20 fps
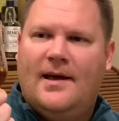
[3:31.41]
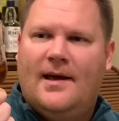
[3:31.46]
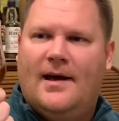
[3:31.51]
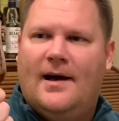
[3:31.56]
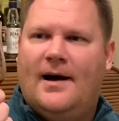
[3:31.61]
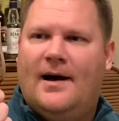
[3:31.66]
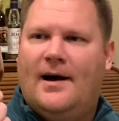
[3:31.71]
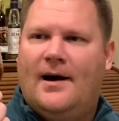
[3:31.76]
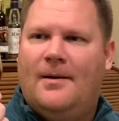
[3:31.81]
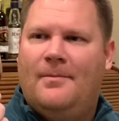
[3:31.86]

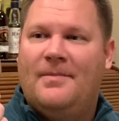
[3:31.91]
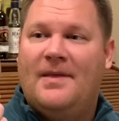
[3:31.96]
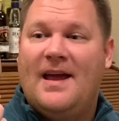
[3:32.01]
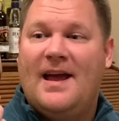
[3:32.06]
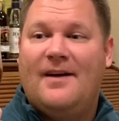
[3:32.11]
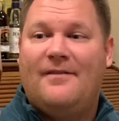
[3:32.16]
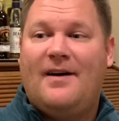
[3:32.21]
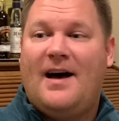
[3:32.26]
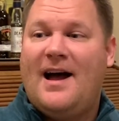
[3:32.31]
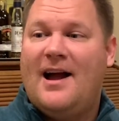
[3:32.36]
They
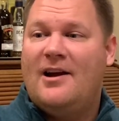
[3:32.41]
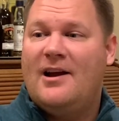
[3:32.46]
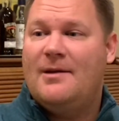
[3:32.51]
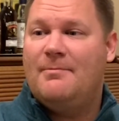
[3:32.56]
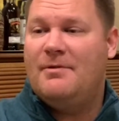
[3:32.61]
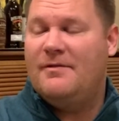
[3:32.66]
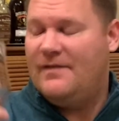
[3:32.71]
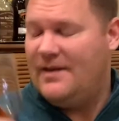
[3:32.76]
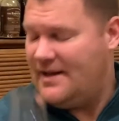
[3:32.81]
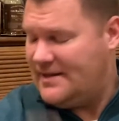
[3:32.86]
have higher
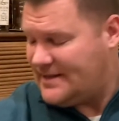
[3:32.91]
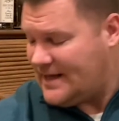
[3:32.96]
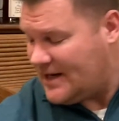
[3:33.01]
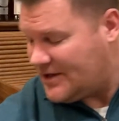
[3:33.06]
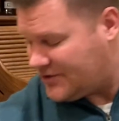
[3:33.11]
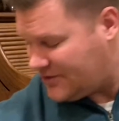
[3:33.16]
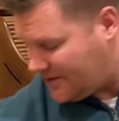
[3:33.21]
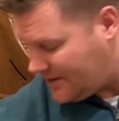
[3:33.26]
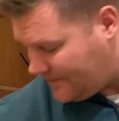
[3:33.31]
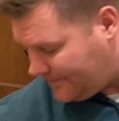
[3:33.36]
ABVs.
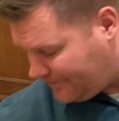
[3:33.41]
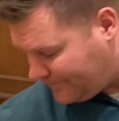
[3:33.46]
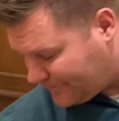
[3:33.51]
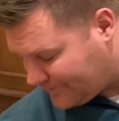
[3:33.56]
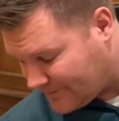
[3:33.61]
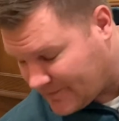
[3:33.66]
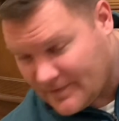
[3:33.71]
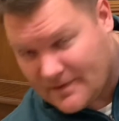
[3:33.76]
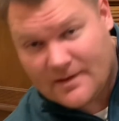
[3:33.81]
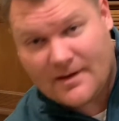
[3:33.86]
Actually,
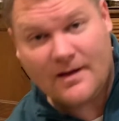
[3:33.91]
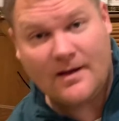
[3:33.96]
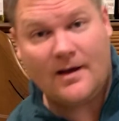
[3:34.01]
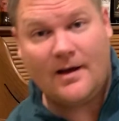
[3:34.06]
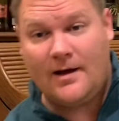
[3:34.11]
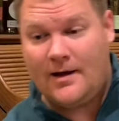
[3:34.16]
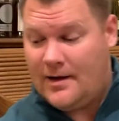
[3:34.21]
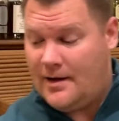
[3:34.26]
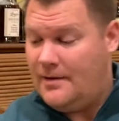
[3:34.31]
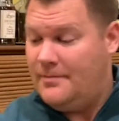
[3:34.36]

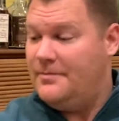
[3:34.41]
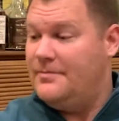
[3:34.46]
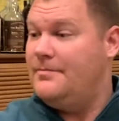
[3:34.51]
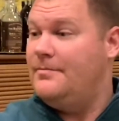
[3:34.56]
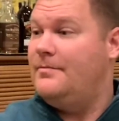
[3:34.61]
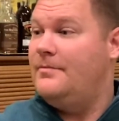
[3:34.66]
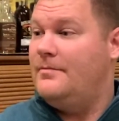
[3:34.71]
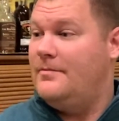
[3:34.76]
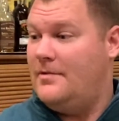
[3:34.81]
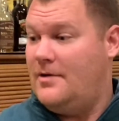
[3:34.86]
I'm
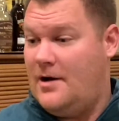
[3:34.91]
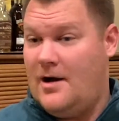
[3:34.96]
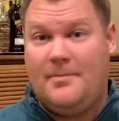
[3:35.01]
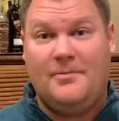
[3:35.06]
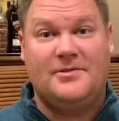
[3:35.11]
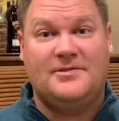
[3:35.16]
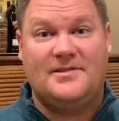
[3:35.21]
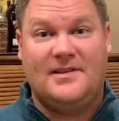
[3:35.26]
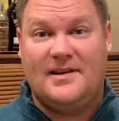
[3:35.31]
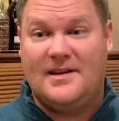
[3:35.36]

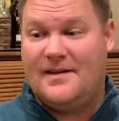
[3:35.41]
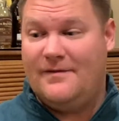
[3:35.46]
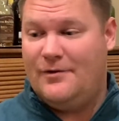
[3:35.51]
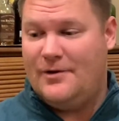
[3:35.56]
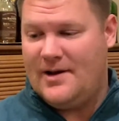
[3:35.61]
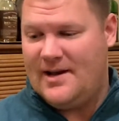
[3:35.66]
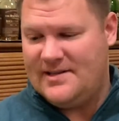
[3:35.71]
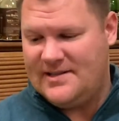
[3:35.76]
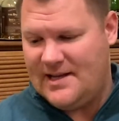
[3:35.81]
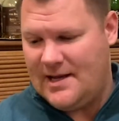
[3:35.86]
almost going to give you
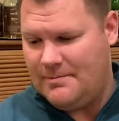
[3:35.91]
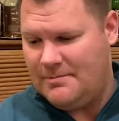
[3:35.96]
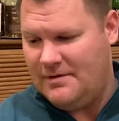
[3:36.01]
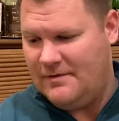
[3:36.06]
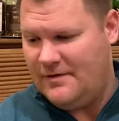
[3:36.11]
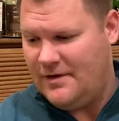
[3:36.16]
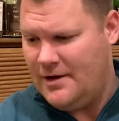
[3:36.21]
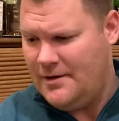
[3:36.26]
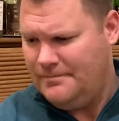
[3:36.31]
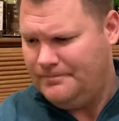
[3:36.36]
guys the
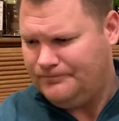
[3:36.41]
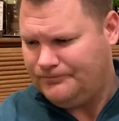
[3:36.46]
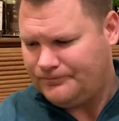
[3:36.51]
ABV.